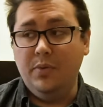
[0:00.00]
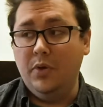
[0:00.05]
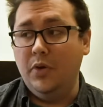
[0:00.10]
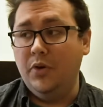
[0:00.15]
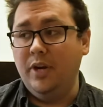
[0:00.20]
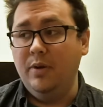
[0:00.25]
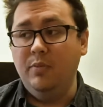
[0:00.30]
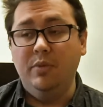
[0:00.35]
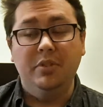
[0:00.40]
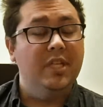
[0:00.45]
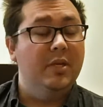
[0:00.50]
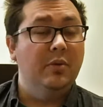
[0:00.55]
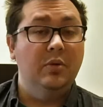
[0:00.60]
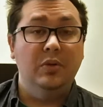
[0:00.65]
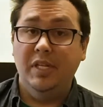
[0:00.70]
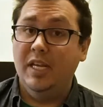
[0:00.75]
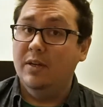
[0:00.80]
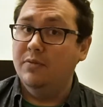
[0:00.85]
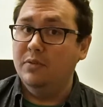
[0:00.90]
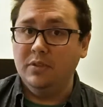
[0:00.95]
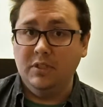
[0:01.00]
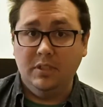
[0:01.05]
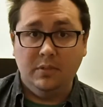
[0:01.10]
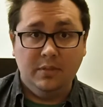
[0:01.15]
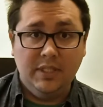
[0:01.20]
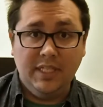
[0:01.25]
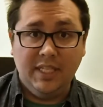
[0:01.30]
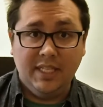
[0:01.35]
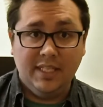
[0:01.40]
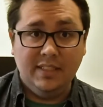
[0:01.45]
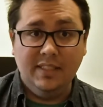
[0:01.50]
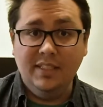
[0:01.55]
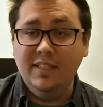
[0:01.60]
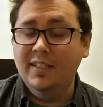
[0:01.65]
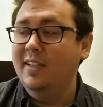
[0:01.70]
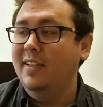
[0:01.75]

program, which I will never do again.